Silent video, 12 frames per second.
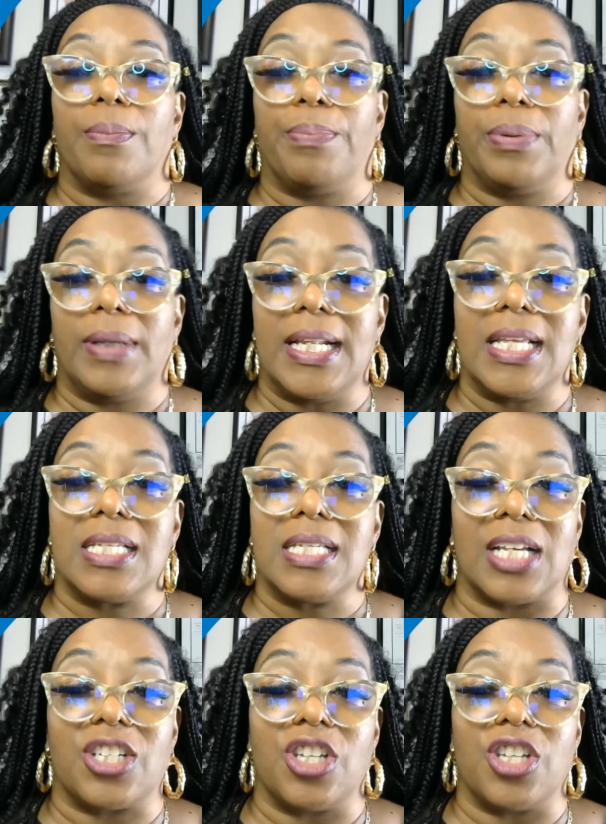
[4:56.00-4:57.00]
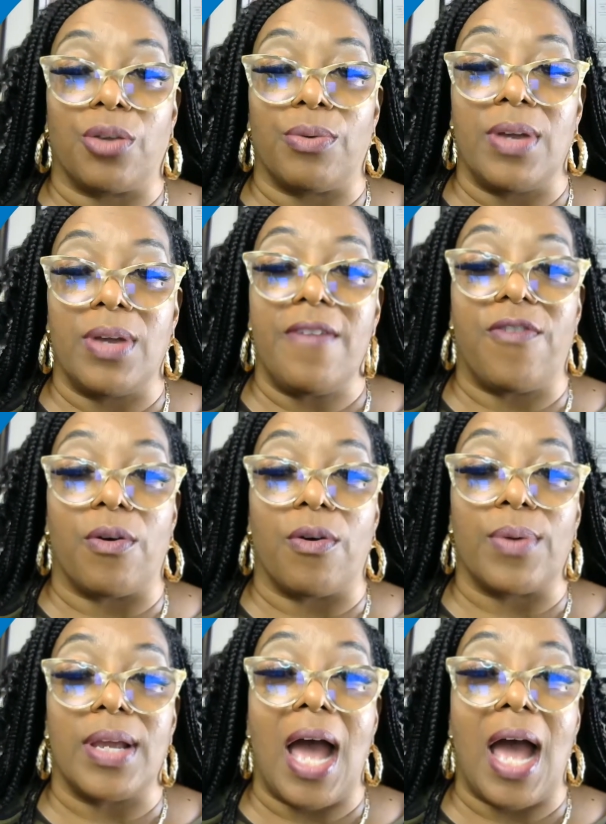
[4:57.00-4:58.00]
Completing section three
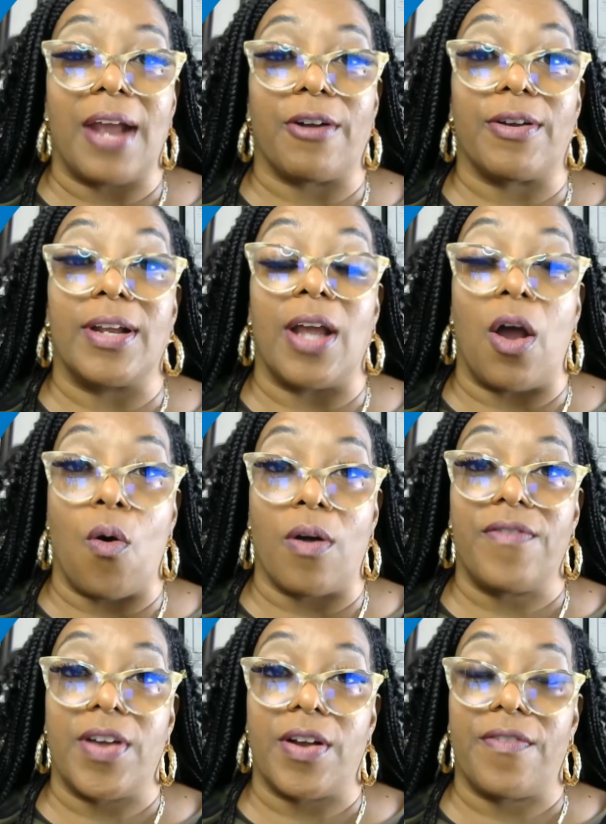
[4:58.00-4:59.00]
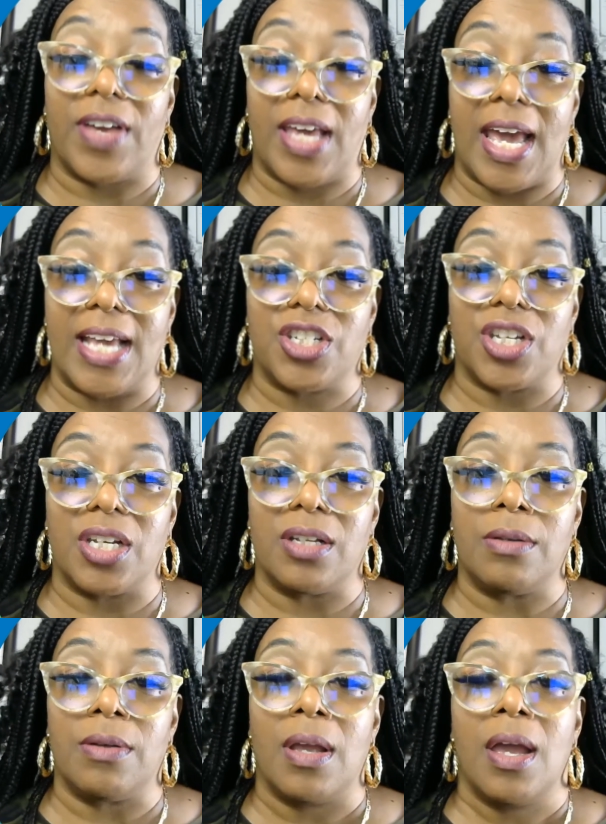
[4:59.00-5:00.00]
for rehiring or
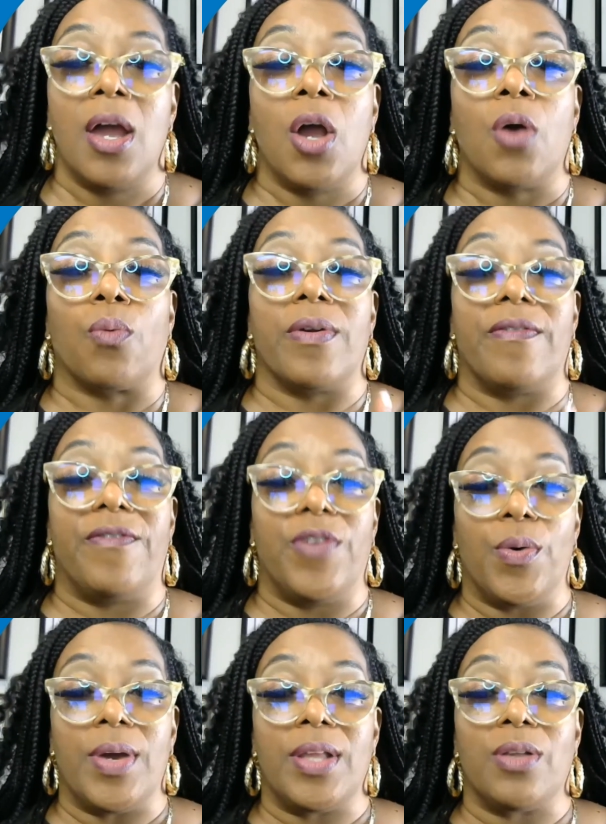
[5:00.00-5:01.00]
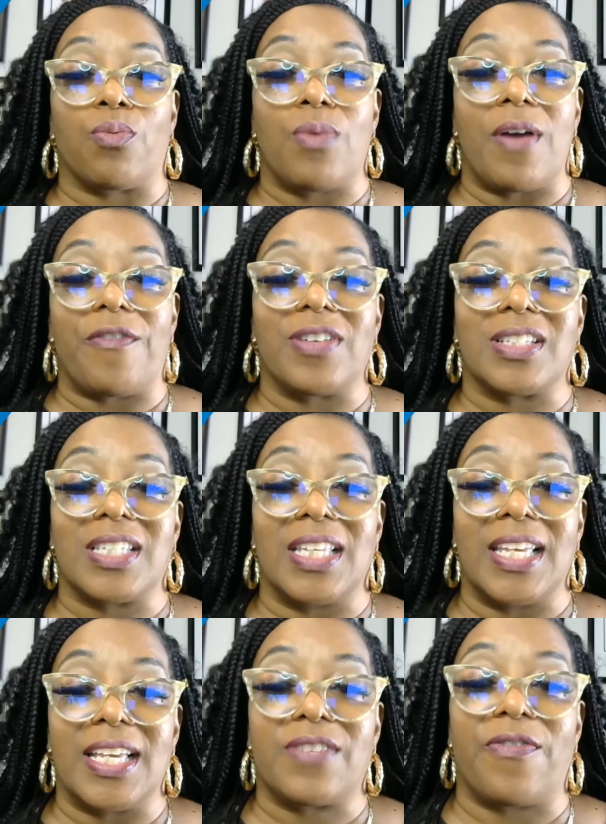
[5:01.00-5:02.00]
verification. reviewing the reference
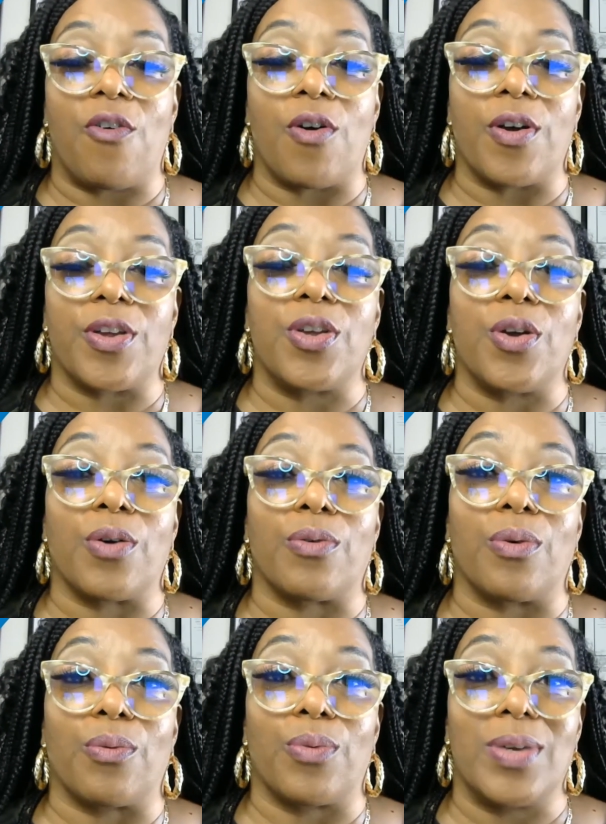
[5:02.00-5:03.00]
links for your